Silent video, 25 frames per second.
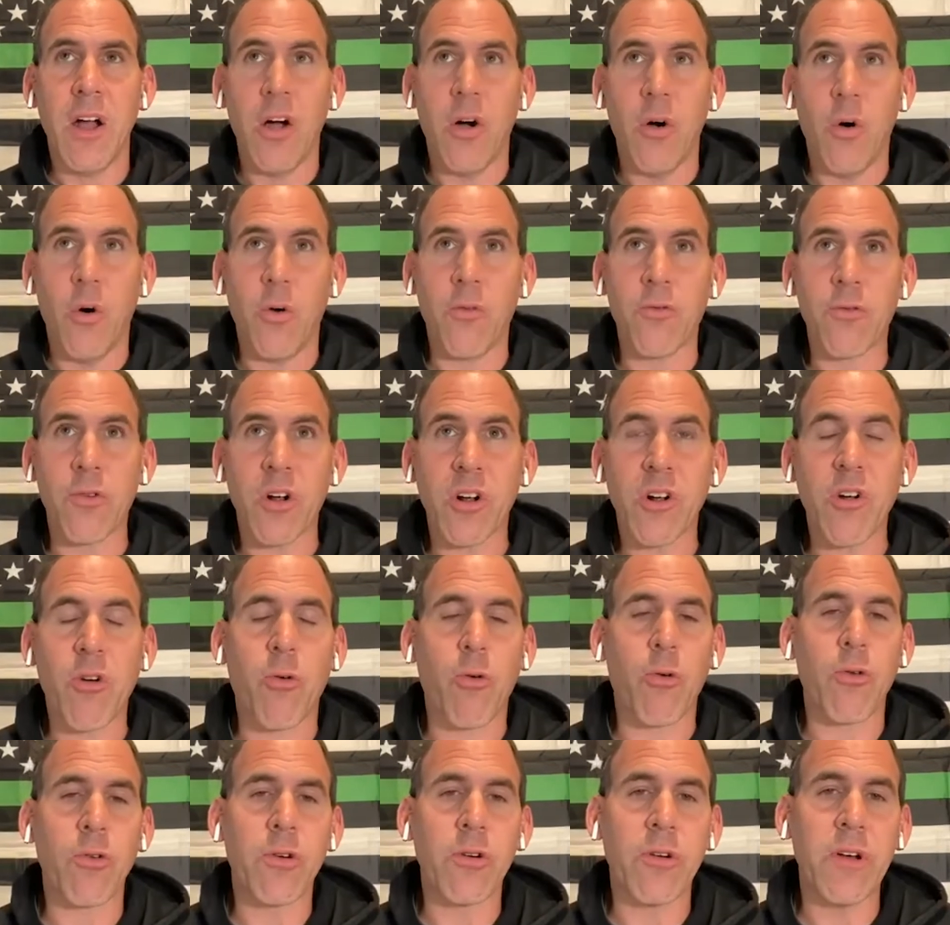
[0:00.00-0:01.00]
over a
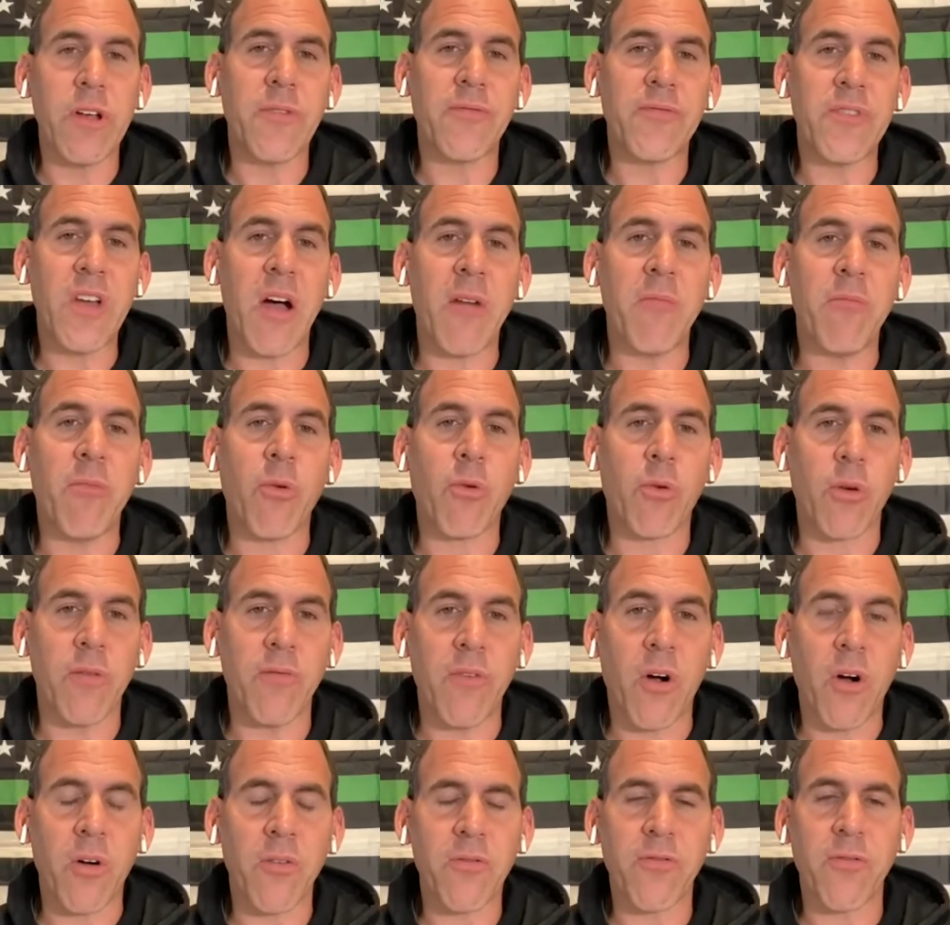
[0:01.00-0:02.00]
quarter, if not more, of
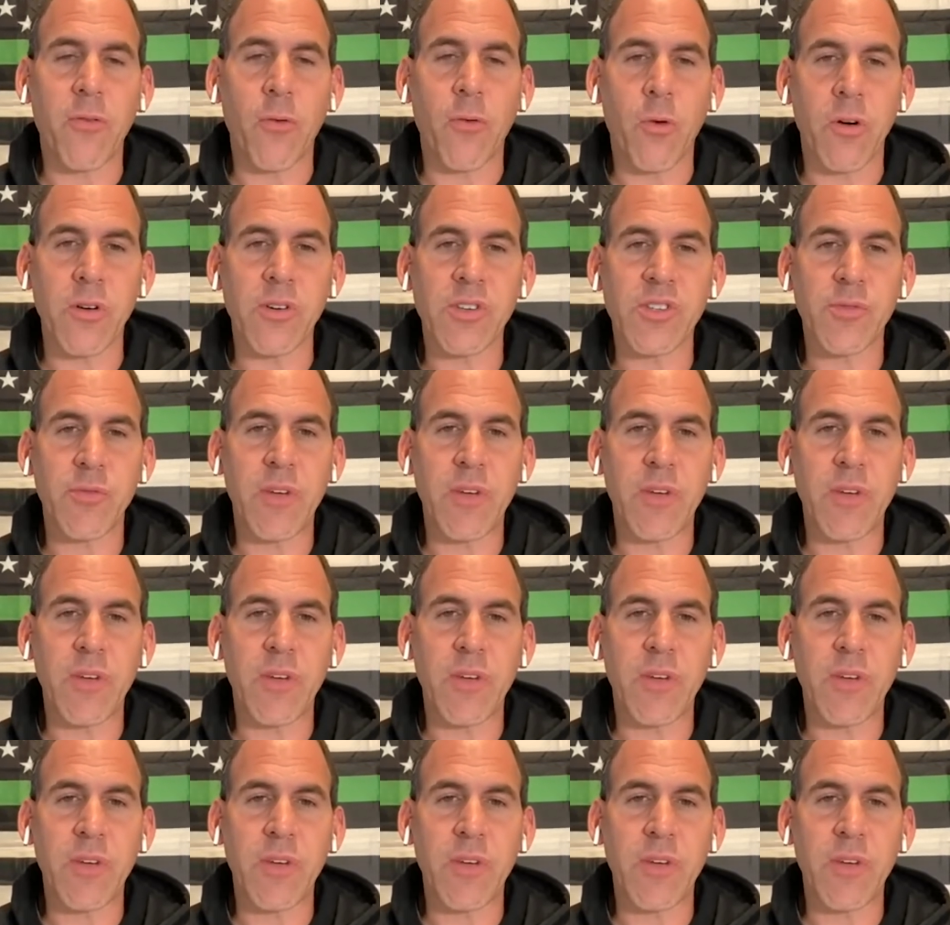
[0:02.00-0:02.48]
our force,